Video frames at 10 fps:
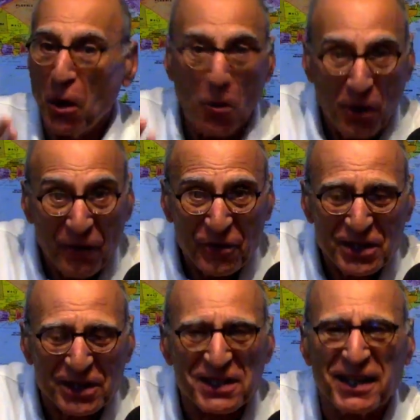Whoever
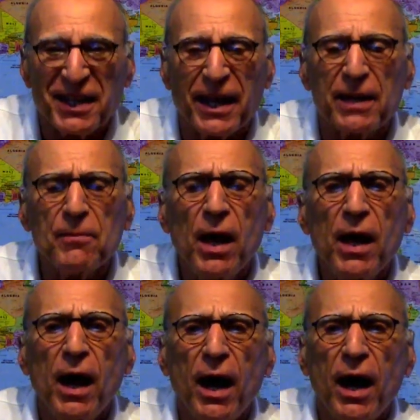is listening in,
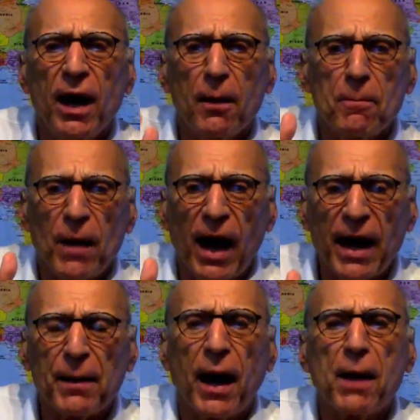
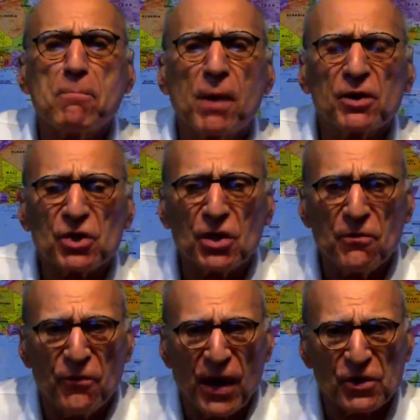I must
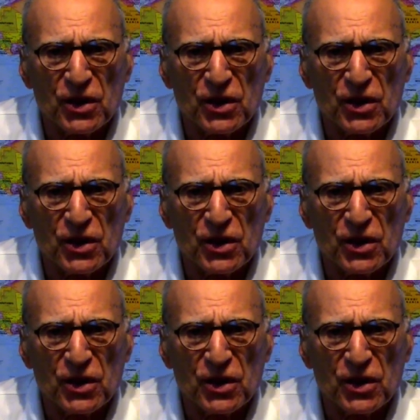confess